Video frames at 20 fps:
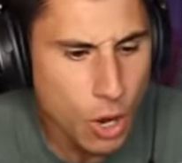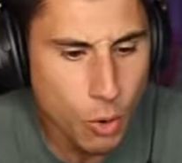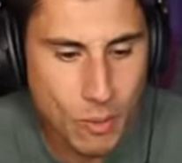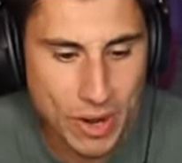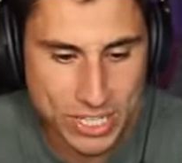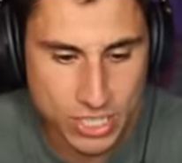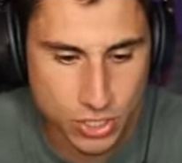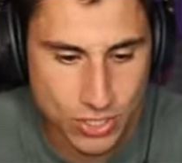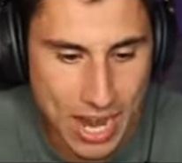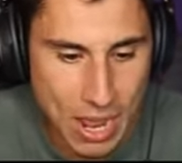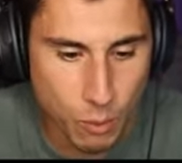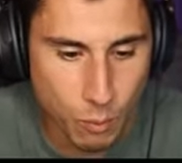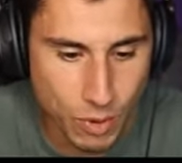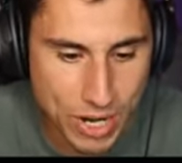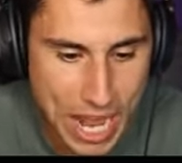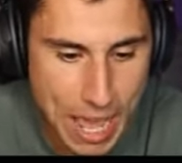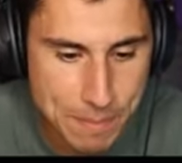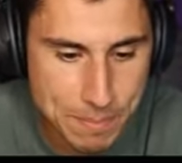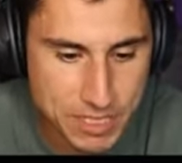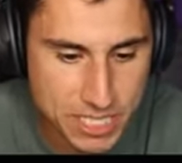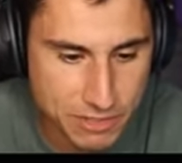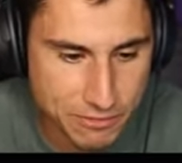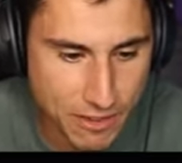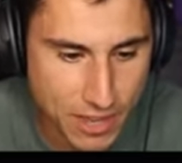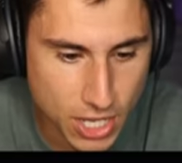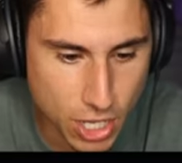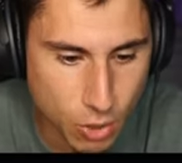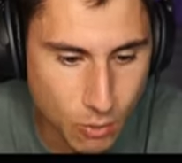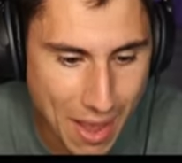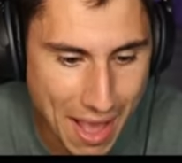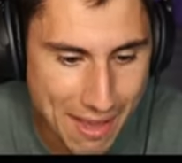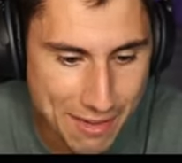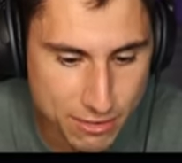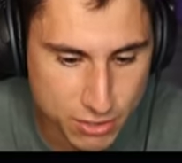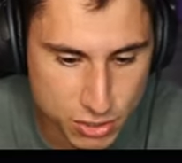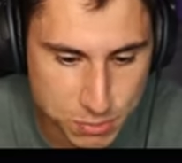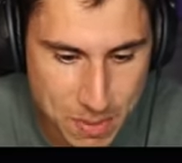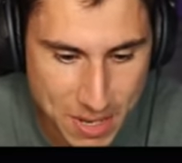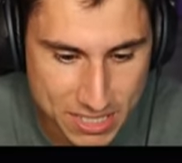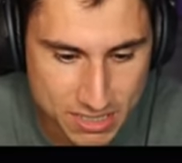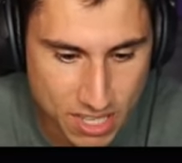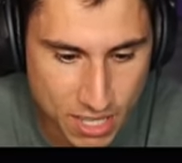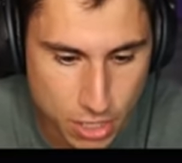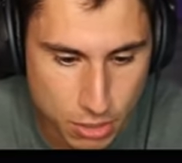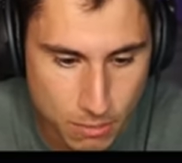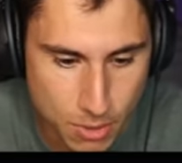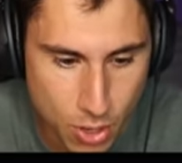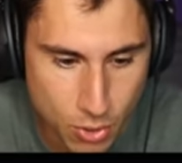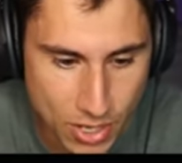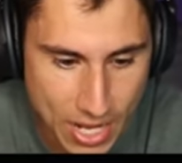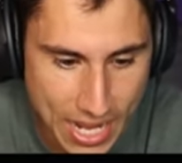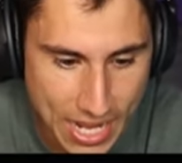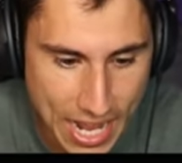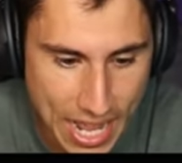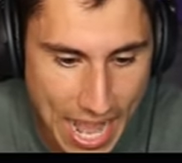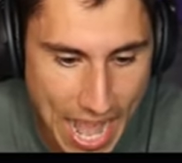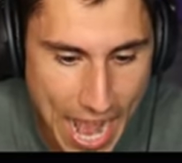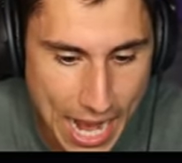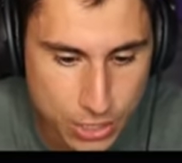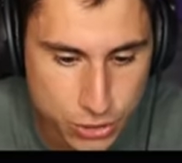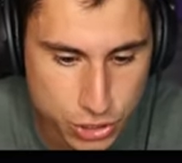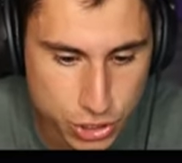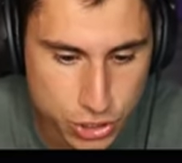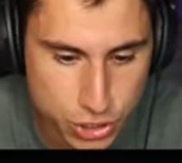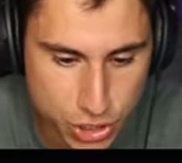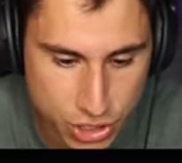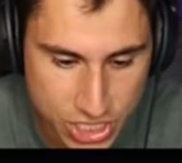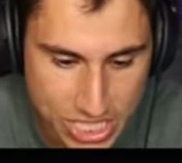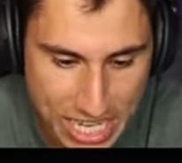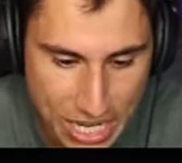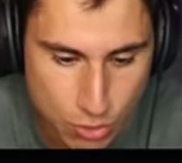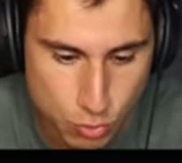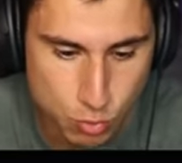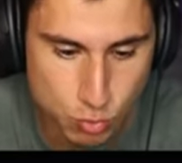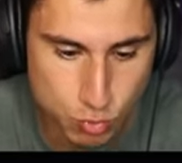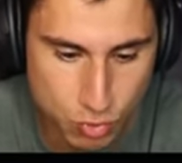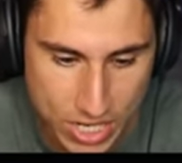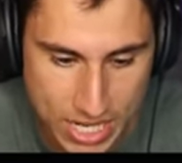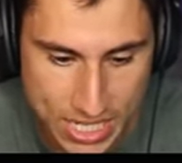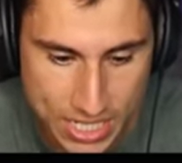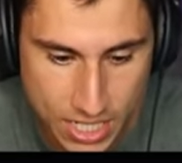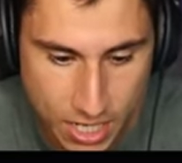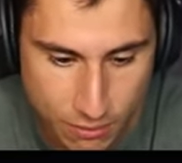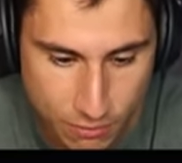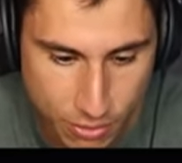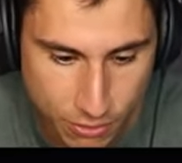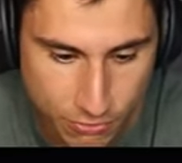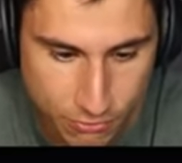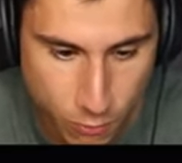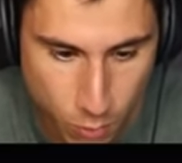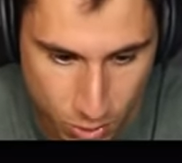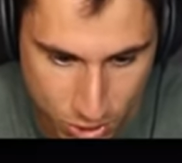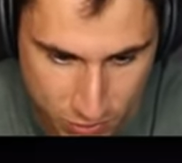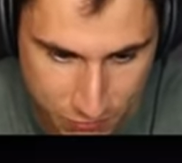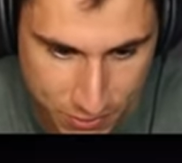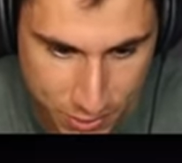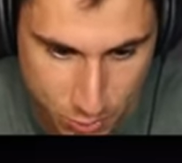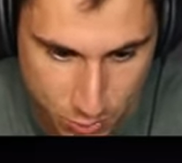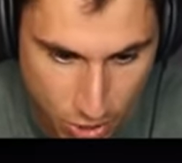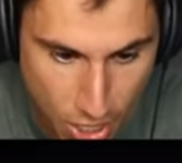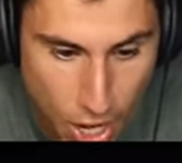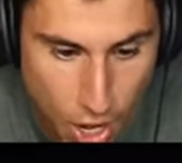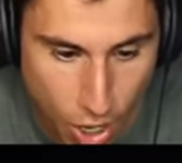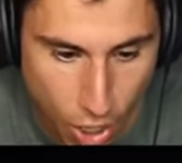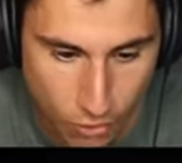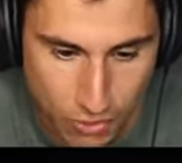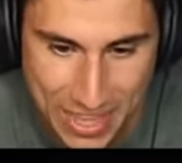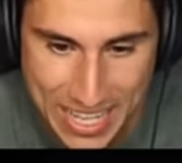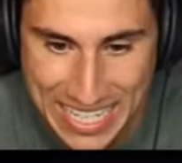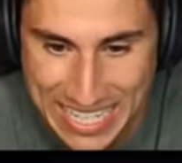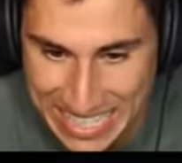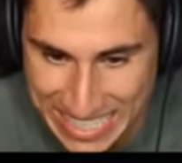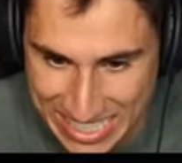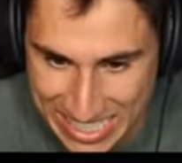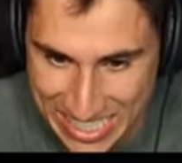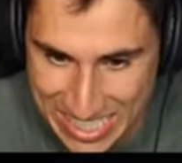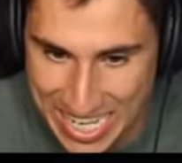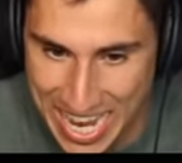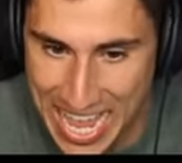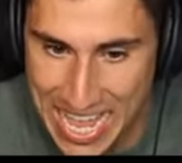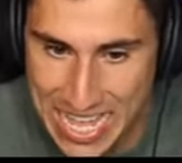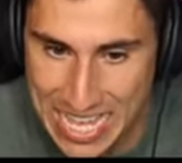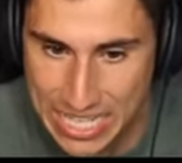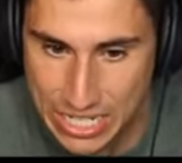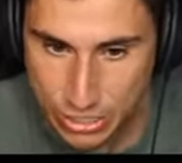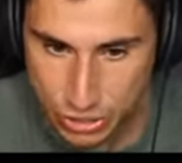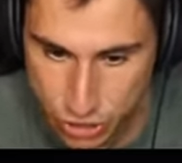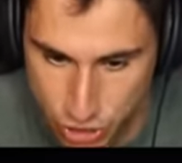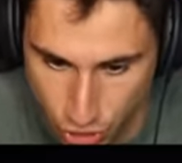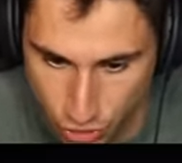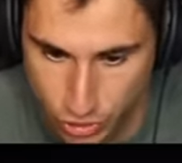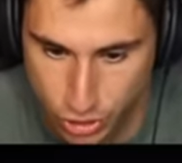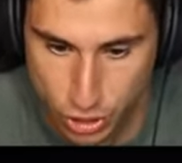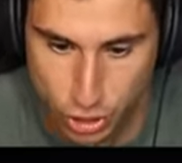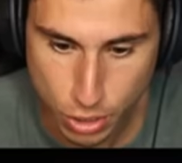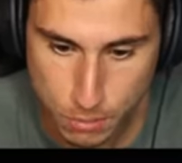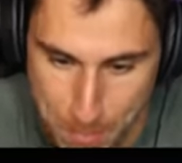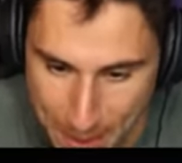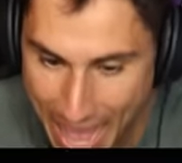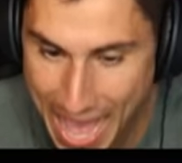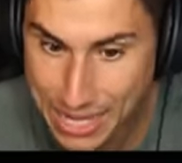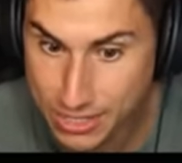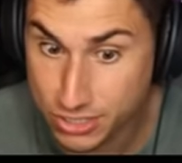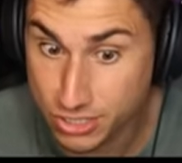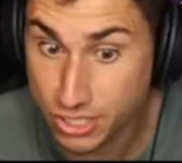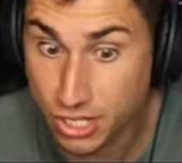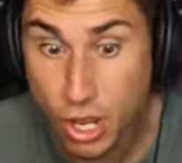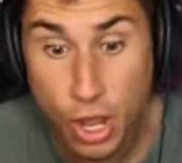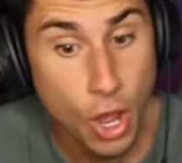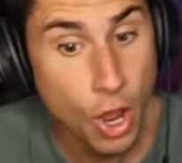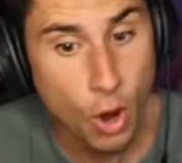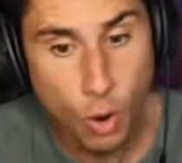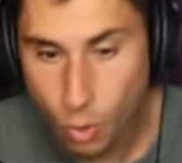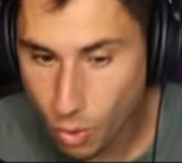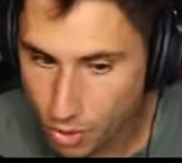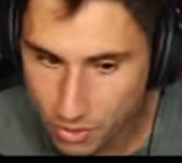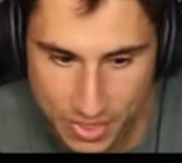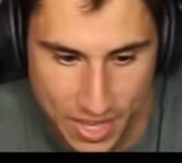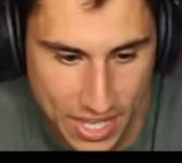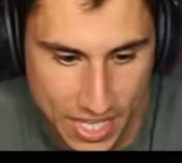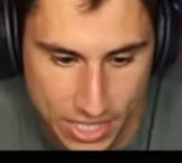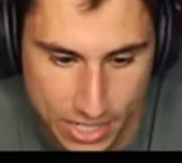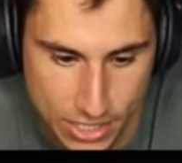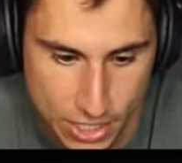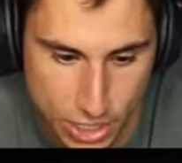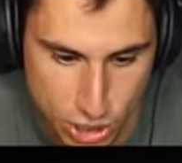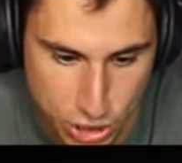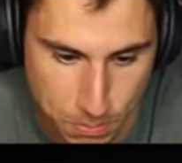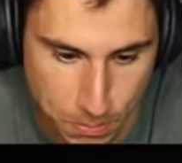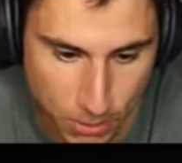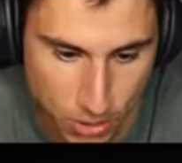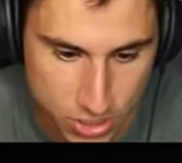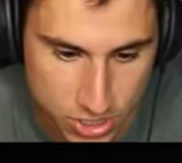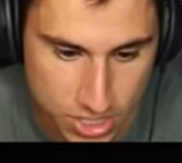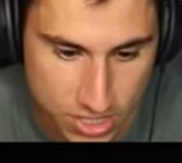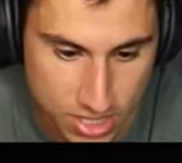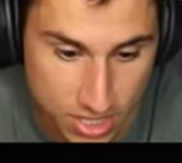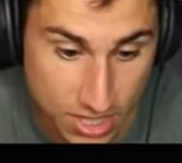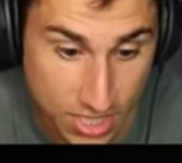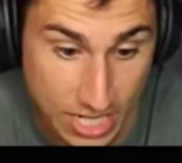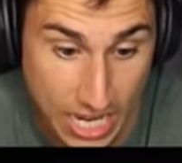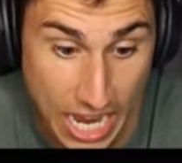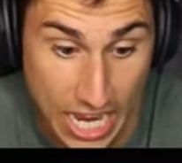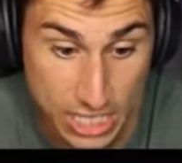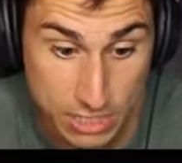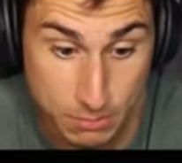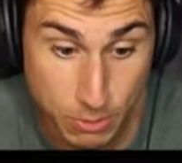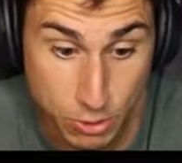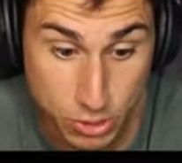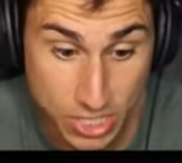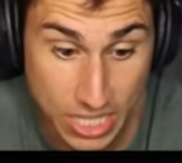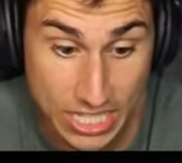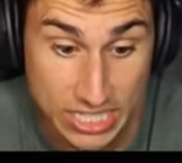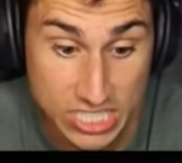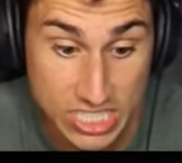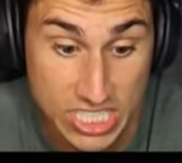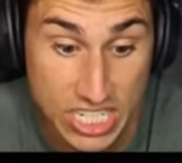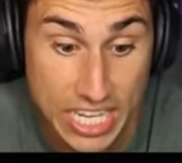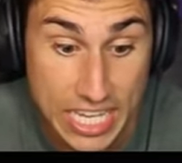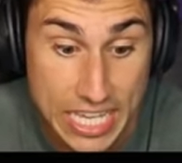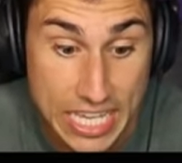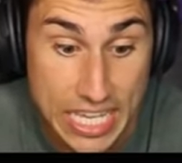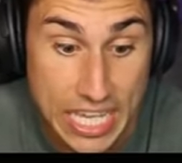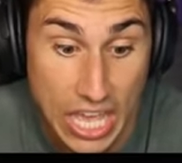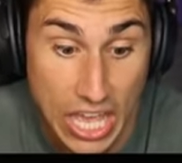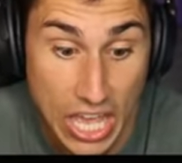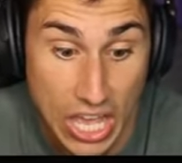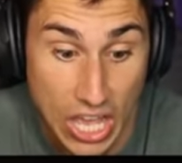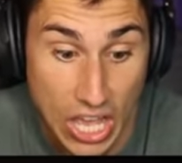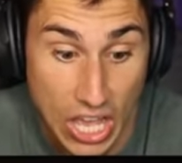Wait, so now what happens if I go out of spectator mode and I actually just get rid of the force field? Are they going to stay in a circular pattern or are they going to disperse into the cosmos? Let's see.